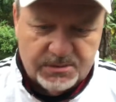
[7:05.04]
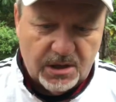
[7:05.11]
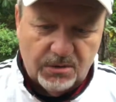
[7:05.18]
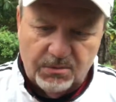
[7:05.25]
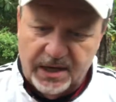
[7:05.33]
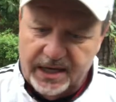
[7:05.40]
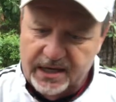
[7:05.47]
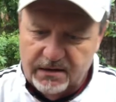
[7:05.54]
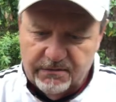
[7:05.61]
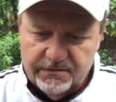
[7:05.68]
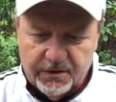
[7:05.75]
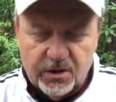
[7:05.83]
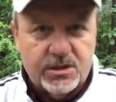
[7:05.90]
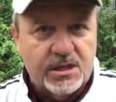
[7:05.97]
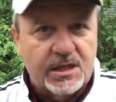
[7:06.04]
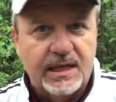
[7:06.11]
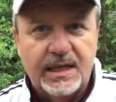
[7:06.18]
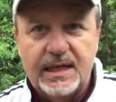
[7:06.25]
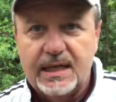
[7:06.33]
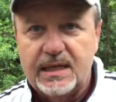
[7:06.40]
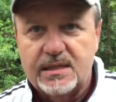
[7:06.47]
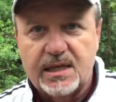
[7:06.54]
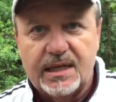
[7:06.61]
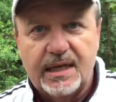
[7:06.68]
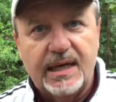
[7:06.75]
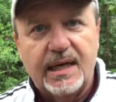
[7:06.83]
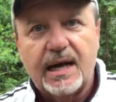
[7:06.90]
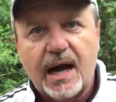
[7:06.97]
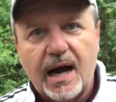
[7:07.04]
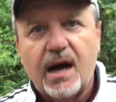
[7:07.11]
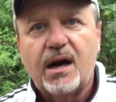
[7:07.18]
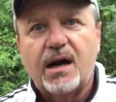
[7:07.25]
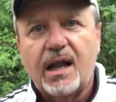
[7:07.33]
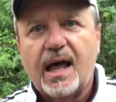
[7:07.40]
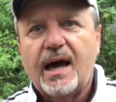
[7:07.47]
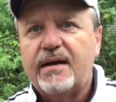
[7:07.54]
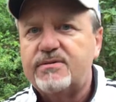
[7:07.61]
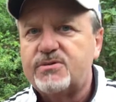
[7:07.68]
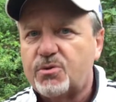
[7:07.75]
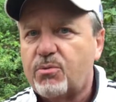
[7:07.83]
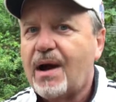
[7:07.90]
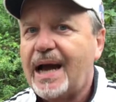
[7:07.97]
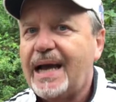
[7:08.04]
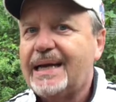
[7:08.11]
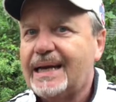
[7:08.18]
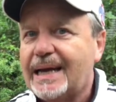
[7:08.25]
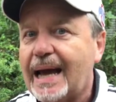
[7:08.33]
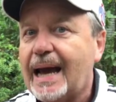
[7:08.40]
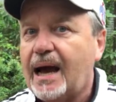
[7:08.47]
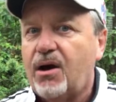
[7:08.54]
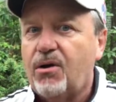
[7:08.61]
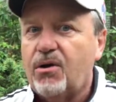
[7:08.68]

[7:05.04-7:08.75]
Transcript: our way, and adversity is in our lives right now